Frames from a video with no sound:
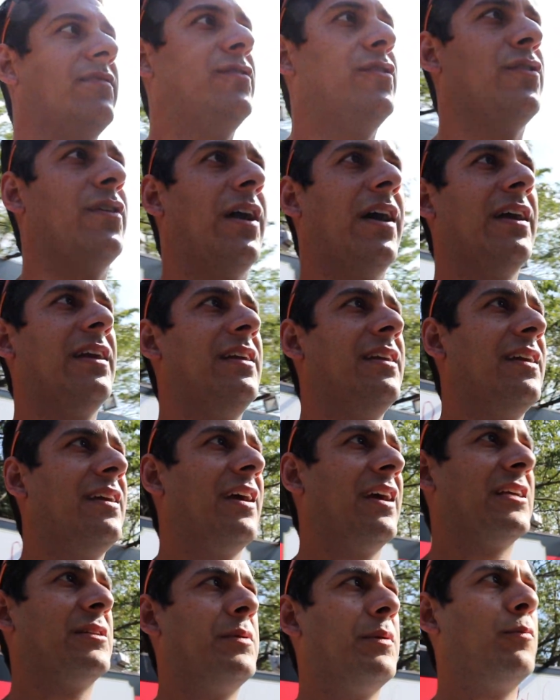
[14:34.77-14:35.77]
of doing the hiking.
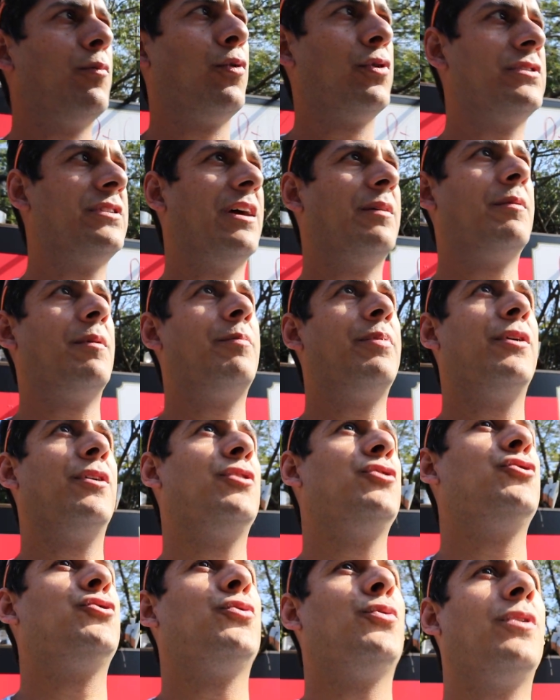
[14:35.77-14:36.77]
I can spend more time up here
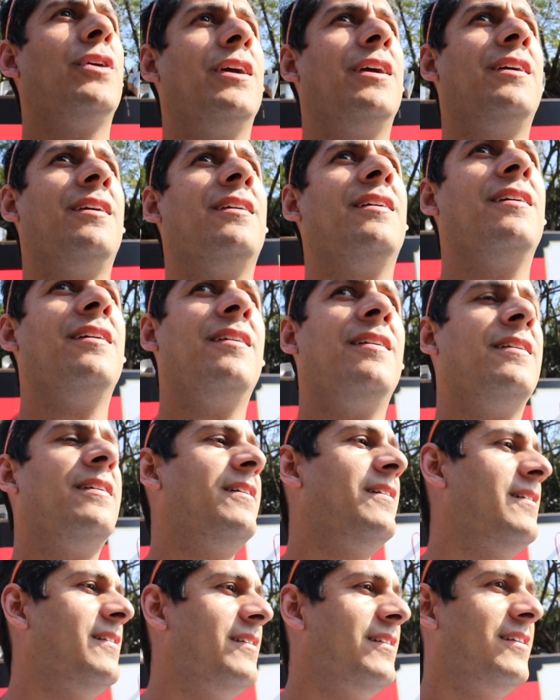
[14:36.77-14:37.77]
enjoying.
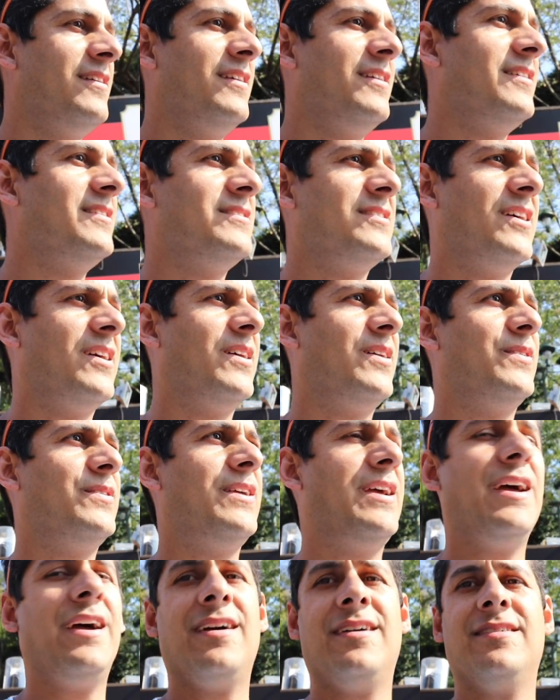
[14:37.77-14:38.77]
So
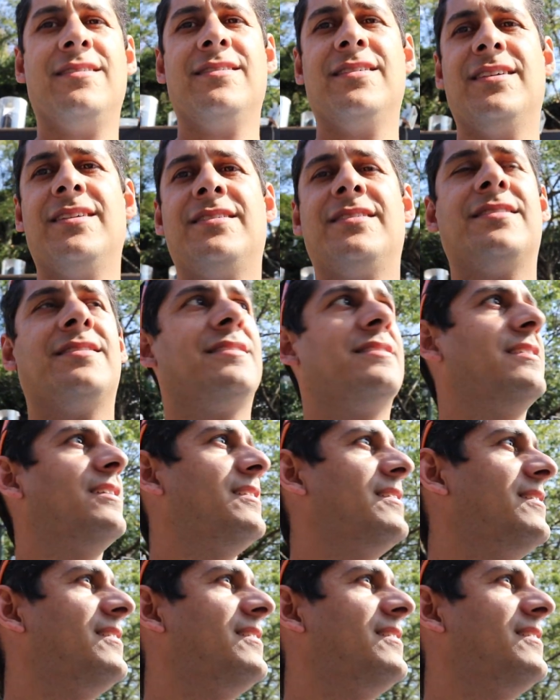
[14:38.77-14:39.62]
yeah, it's